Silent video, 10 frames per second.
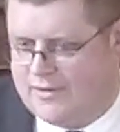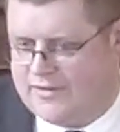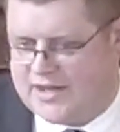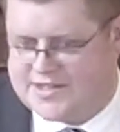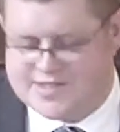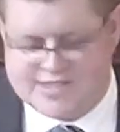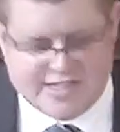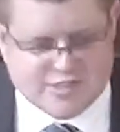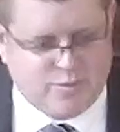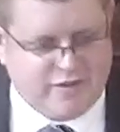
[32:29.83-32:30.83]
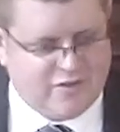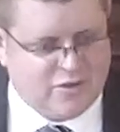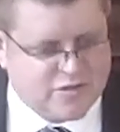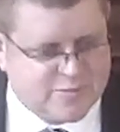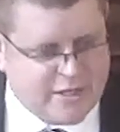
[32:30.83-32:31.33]
That is the testimony of the
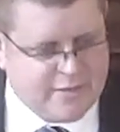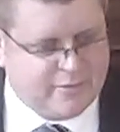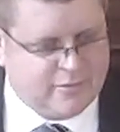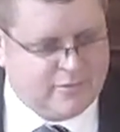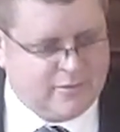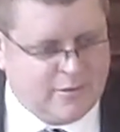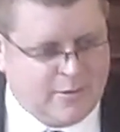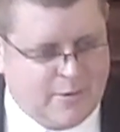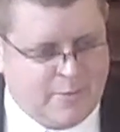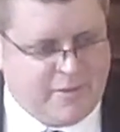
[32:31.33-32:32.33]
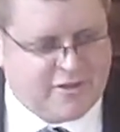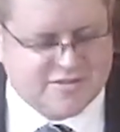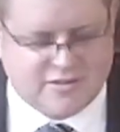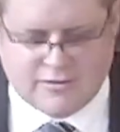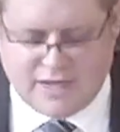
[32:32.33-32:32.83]
Lord's people, because
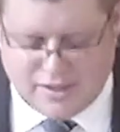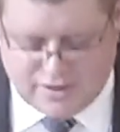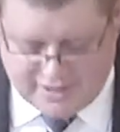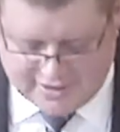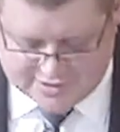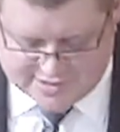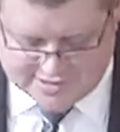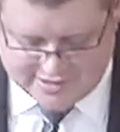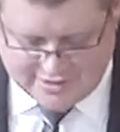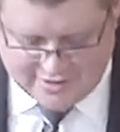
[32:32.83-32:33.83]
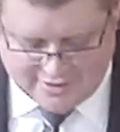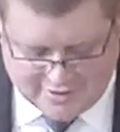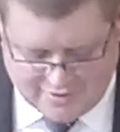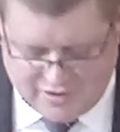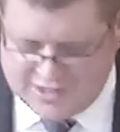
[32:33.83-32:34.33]
of the great things
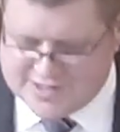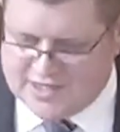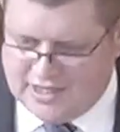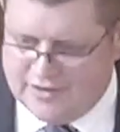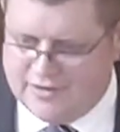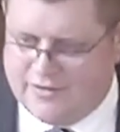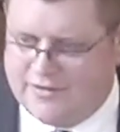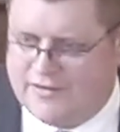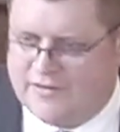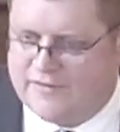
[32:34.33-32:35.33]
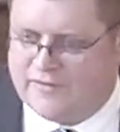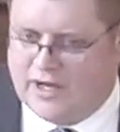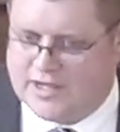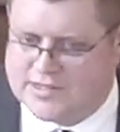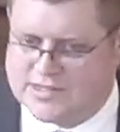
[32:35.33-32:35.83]
that he has done for
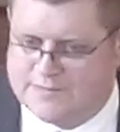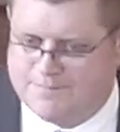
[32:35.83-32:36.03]
us.